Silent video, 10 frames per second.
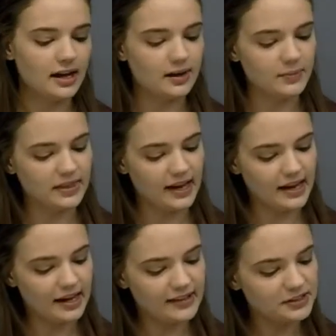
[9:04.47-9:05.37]
But they
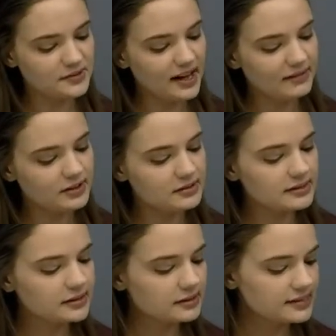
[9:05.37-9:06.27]
do have those
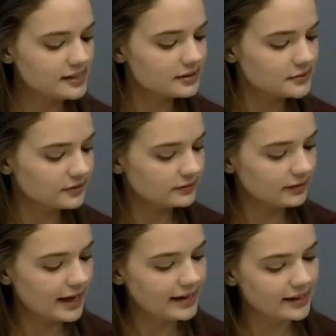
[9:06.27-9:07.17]
little teeth sort of
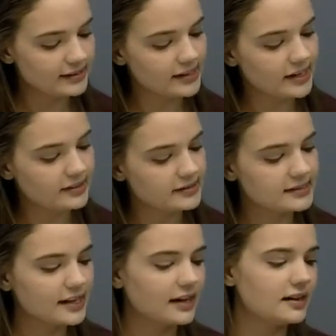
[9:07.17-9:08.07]
lining the
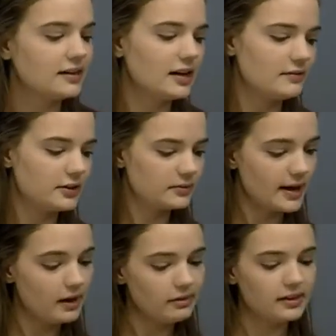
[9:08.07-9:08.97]
inside of their
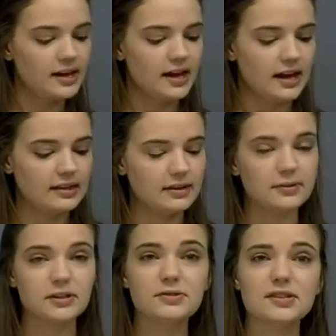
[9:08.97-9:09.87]
mouth, and they will
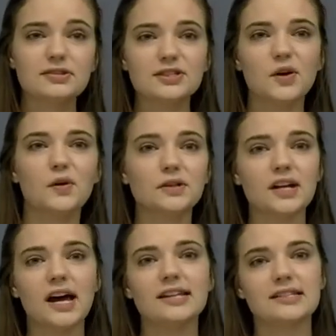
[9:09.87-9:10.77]
use those to hold
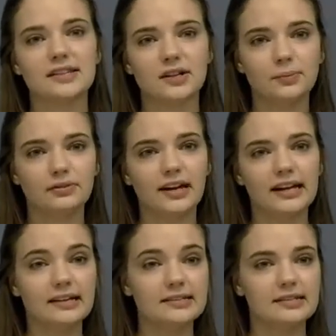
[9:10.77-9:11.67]
onto their
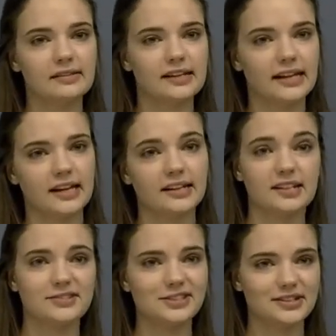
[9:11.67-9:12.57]
prey until they can
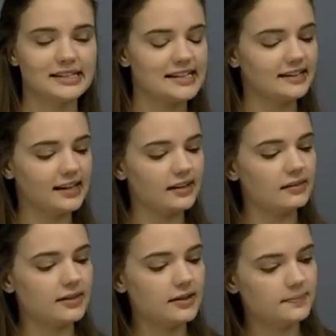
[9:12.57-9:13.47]
constrict and kill
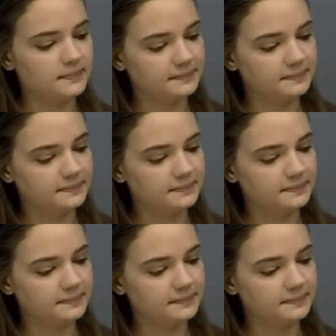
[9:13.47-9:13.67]
them.